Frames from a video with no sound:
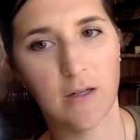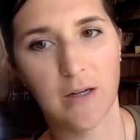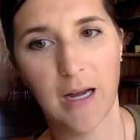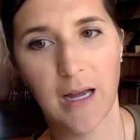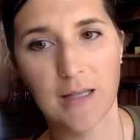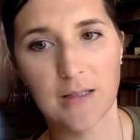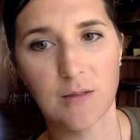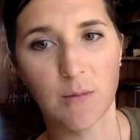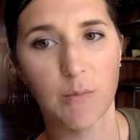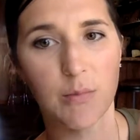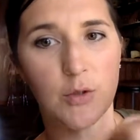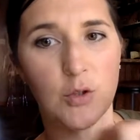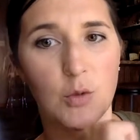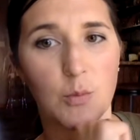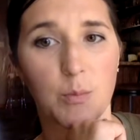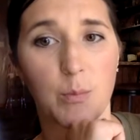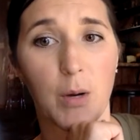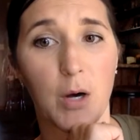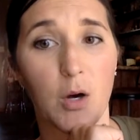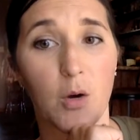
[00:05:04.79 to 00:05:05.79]
It has a blue
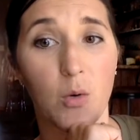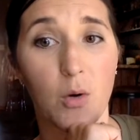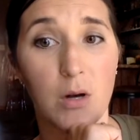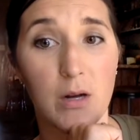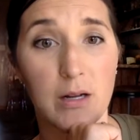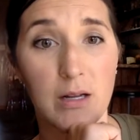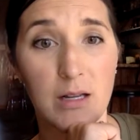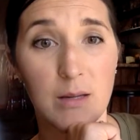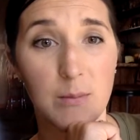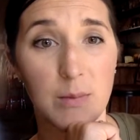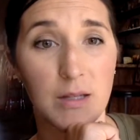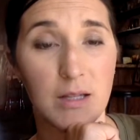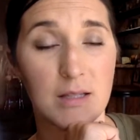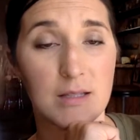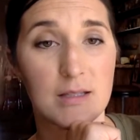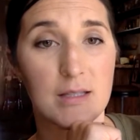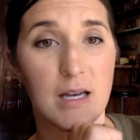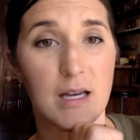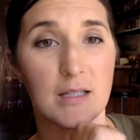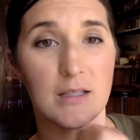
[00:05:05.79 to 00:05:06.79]
bow on it because
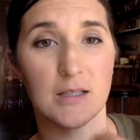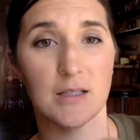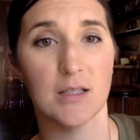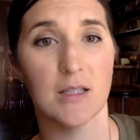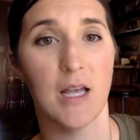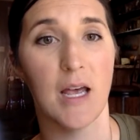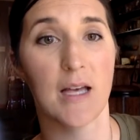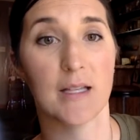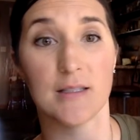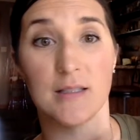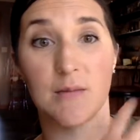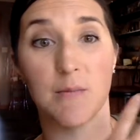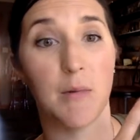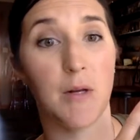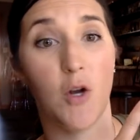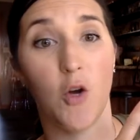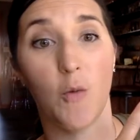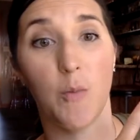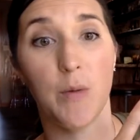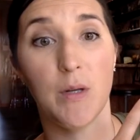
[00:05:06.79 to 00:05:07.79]
that's hasn't
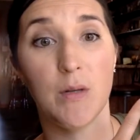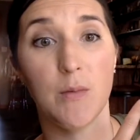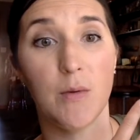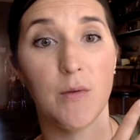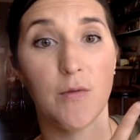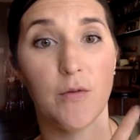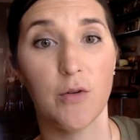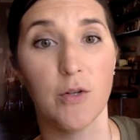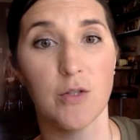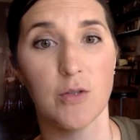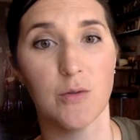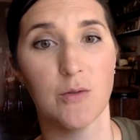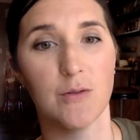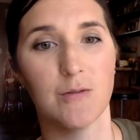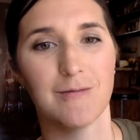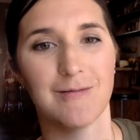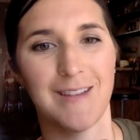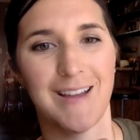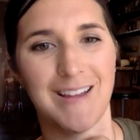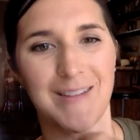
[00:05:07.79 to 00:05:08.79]
been opened before, so
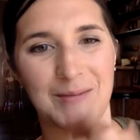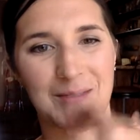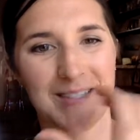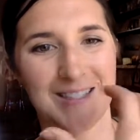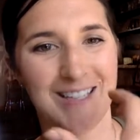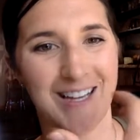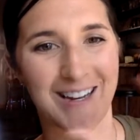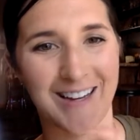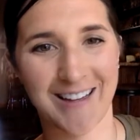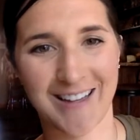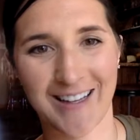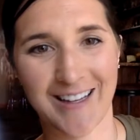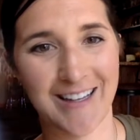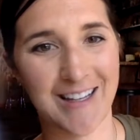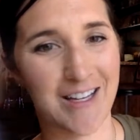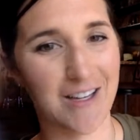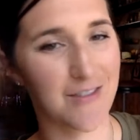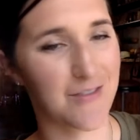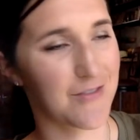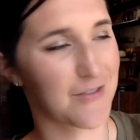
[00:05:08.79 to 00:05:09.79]
it's kind of like a
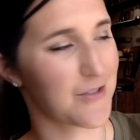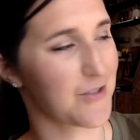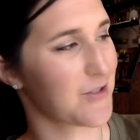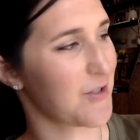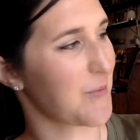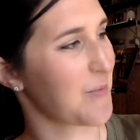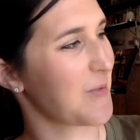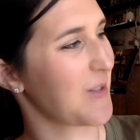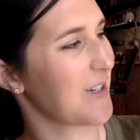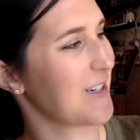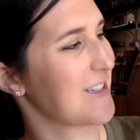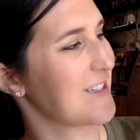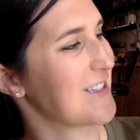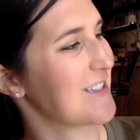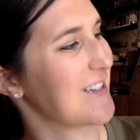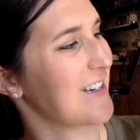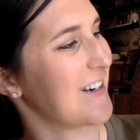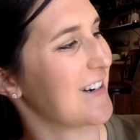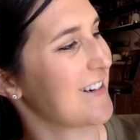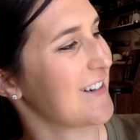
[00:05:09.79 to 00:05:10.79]
gift or something
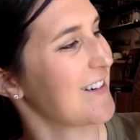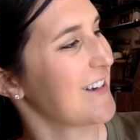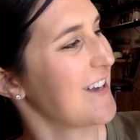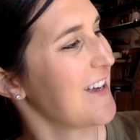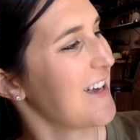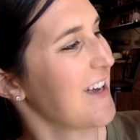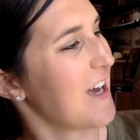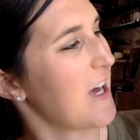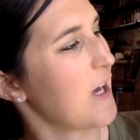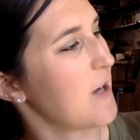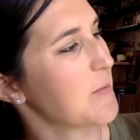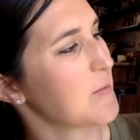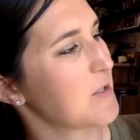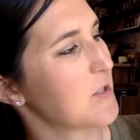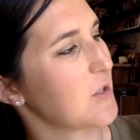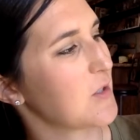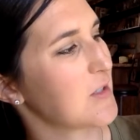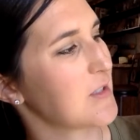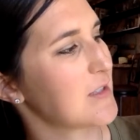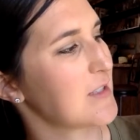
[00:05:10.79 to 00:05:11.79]
here. So
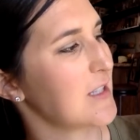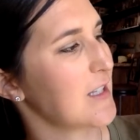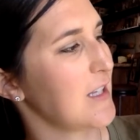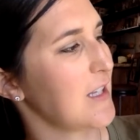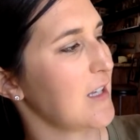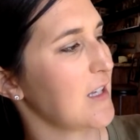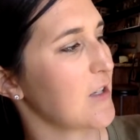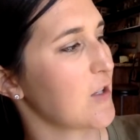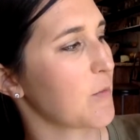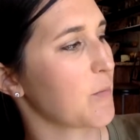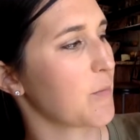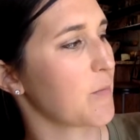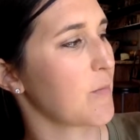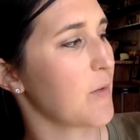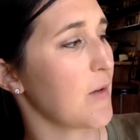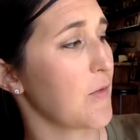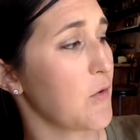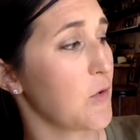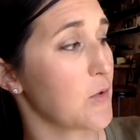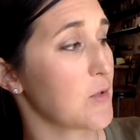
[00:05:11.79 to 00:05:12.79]
you can see in your,
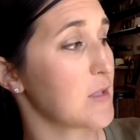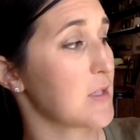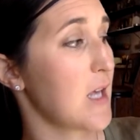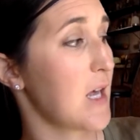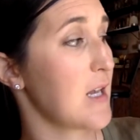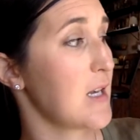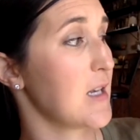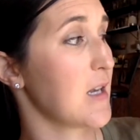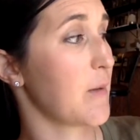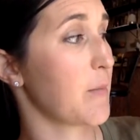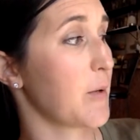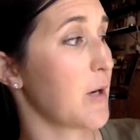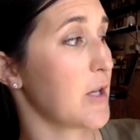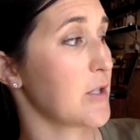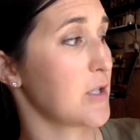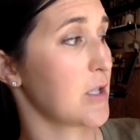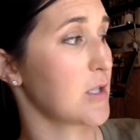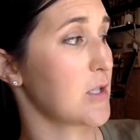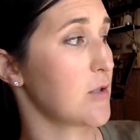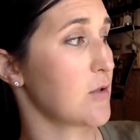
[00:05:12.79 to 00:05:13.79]
if you send a
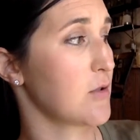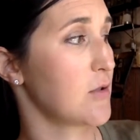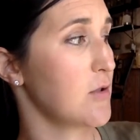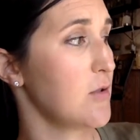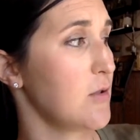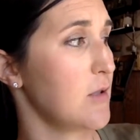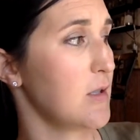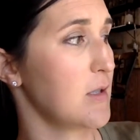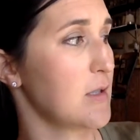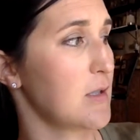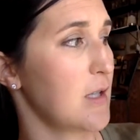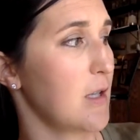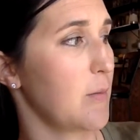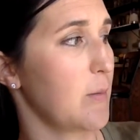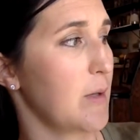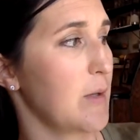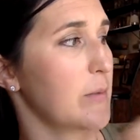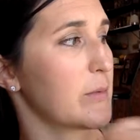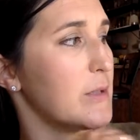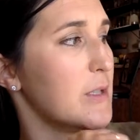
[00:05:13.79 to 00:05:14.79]
project to your students, they'll
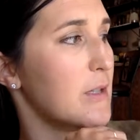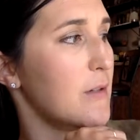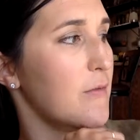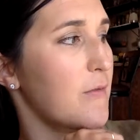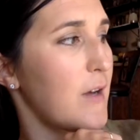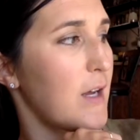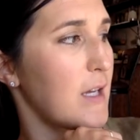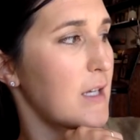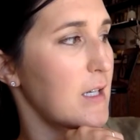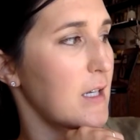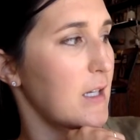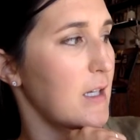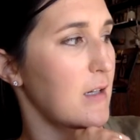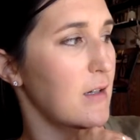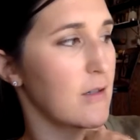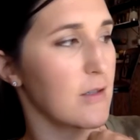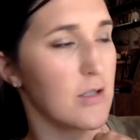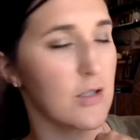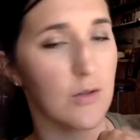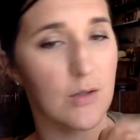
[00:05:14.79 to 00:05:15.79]
be able to find it
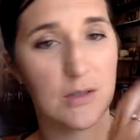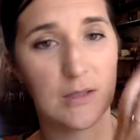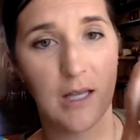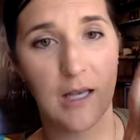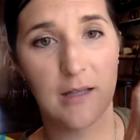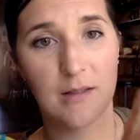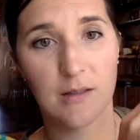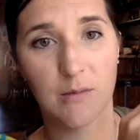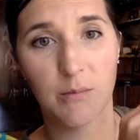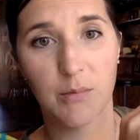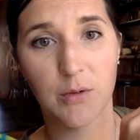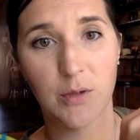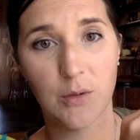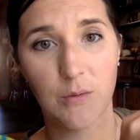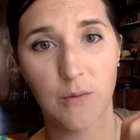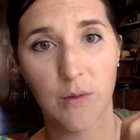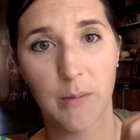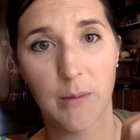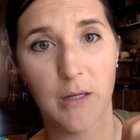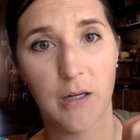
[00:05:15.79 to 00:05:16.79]
here too because it has a blue
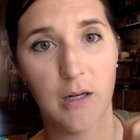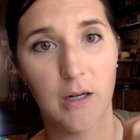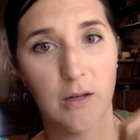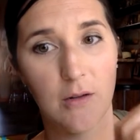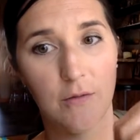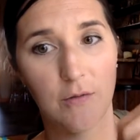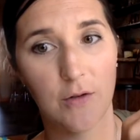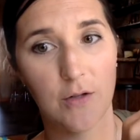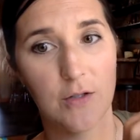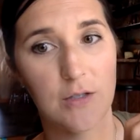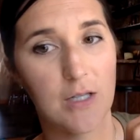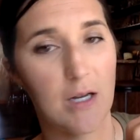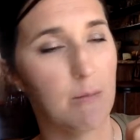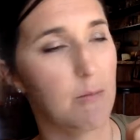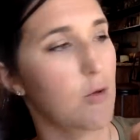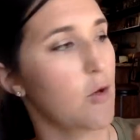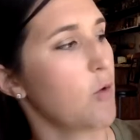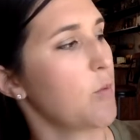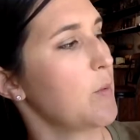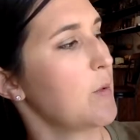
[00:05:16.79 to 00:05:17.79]
ribbon on it the first time
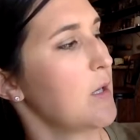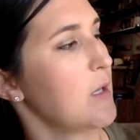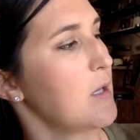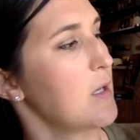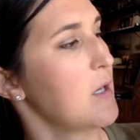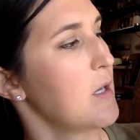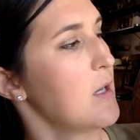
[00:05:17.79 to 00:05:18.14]
you open it.